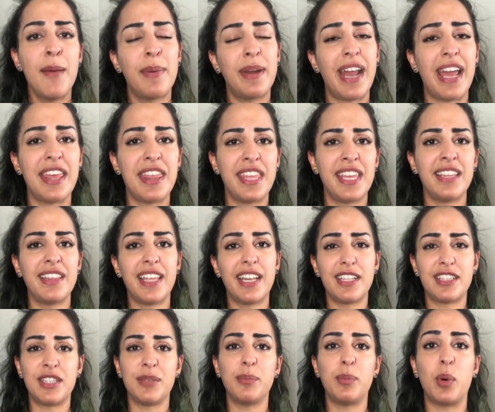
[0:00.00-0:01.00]
but I think that
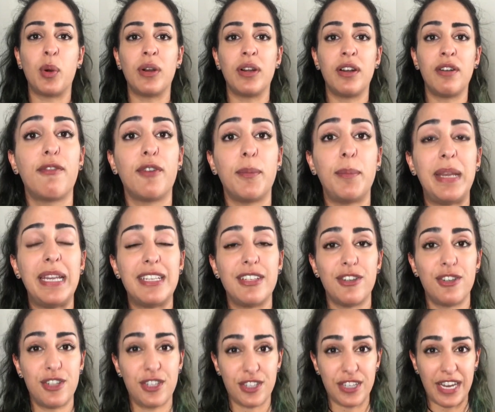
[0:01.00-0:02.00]
it's important for me
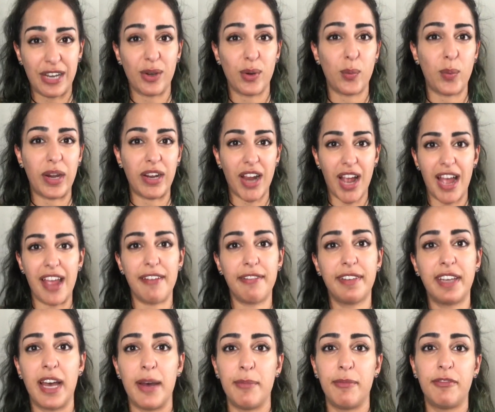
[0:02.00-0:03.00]
to share where
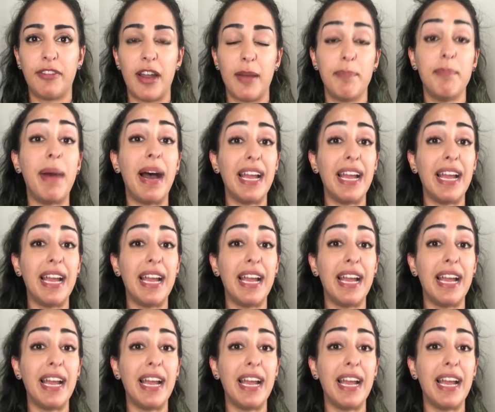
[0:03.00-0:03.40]
I've come from,